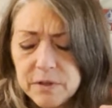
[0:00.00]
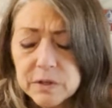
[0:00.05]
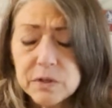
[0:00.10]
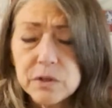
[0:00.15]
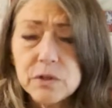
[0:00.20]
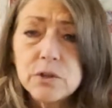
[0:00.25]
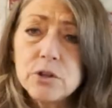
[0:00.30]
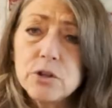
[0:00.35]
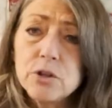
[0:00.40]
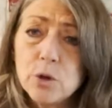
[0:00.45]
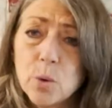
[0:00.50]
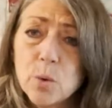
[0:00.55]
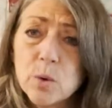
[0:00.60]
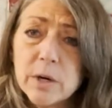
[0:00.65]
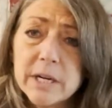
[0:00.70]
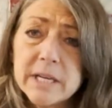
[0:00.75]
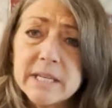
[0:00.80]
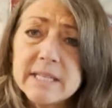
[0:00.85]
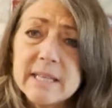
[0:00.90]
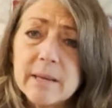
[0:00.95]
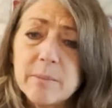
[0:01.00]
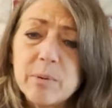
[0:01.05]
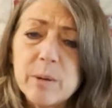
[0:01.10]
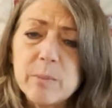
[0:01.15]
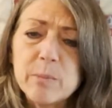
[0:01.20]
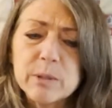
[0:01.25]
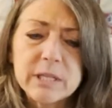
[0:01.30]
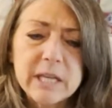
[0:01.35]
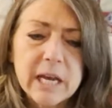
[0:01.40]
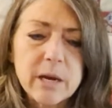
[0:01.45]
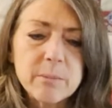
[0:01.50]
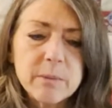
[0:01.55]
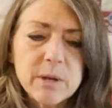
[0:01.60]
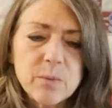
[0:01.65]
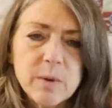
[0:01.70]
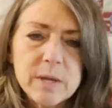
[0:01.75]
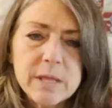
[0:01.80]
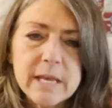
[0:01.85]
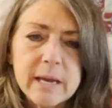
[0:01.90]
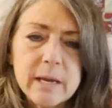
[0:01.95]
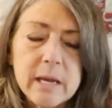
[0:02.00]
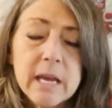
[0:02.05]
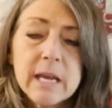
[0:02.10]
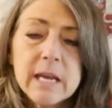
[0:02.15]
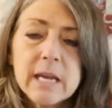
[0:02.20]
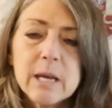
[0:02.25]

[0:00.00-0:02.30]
stories that people tell me when they